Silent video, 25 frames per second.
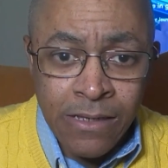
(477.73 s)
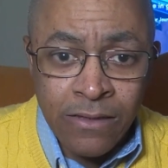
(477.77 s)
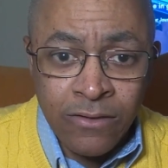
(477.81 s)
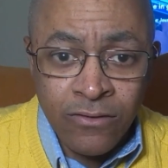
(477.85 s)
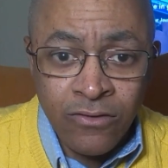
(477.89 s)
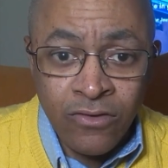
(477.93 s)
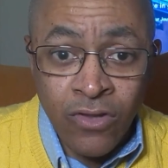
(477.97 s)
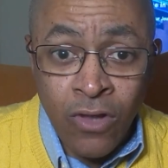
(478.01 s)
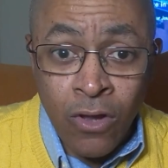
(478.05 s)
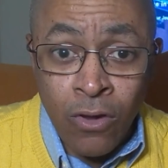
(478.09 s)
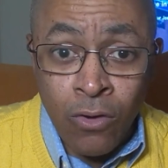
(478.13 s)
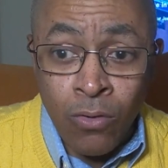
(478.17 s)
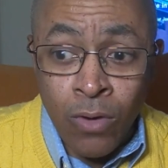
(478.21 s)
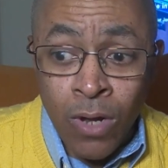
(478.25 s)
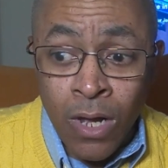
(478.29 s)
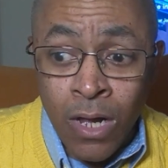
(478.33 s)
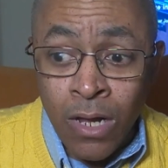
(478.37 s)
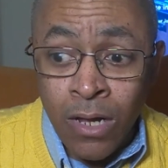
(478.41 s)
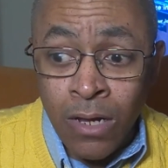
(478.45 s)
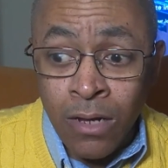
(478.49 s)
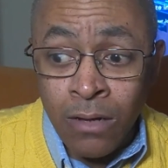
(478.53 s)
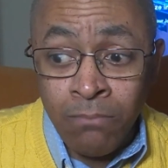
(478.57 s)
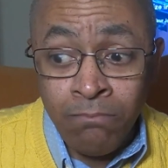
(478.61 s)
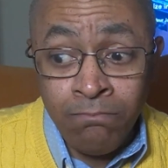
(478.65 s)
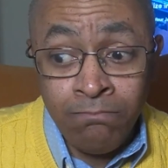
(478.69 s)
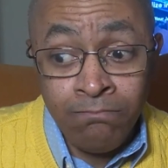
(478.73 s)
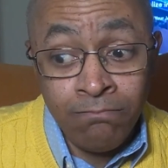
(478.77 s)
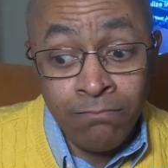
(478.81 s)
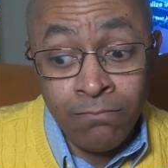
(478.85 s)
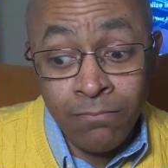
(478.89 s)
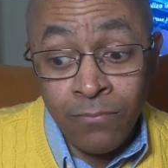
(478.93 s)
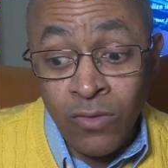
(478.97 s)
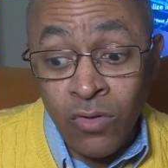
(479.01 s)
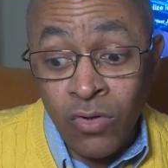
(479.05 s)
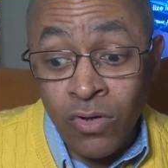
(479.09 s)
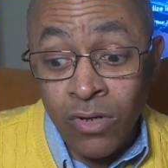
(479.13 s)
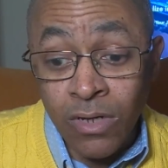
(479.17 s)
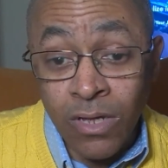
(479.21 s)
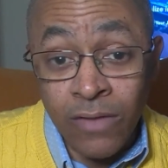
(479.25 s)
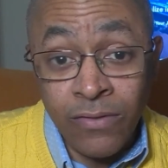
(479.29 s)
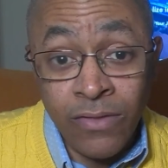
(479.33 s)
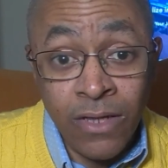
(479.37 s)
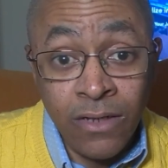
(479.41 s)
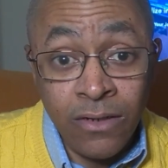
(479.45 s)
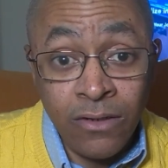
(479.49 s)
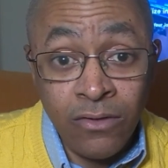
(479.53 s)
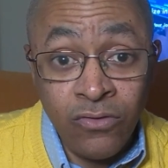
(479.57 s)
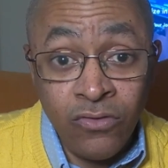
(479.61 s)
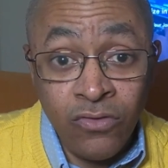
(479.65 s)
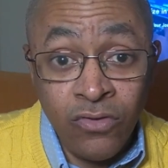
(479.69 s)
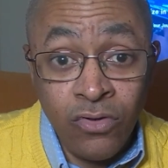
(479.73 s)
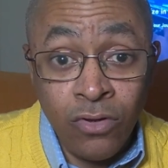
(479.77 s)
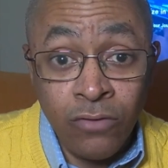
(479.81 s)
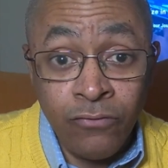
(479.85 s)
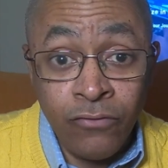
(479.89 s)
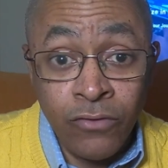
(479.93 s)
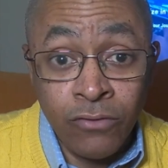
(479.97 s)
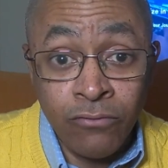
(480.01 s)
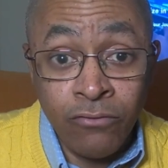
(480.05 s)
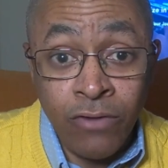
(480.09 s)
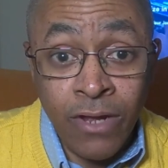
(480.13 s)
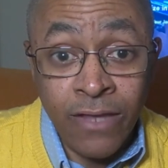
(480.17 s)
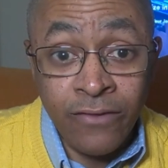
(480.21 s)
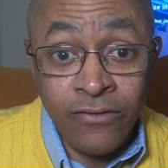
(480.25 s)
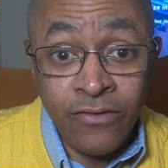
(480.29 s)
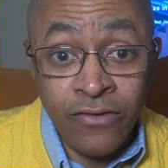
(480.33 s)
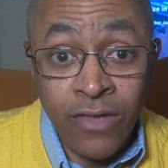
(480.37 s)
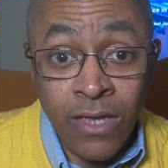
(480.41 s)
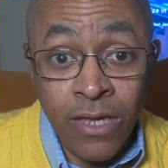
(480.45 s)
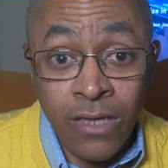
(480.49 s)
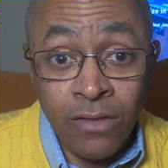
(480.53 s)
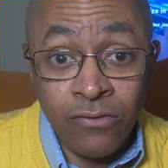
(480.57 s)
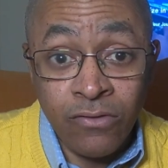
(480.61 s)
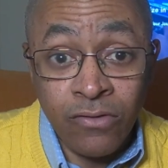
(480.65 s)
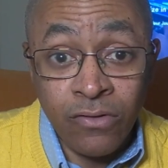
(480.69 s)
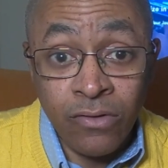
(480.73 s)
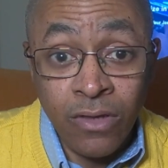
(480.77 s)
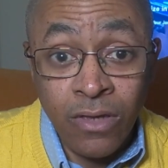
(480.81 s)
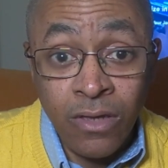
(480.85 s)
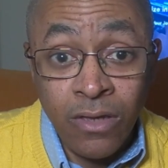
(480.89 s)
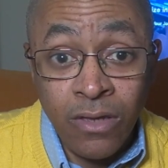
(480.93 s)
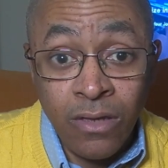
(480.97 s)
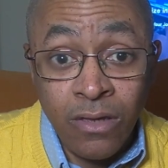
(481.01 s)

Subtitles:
So, look, I think this is good for the red states.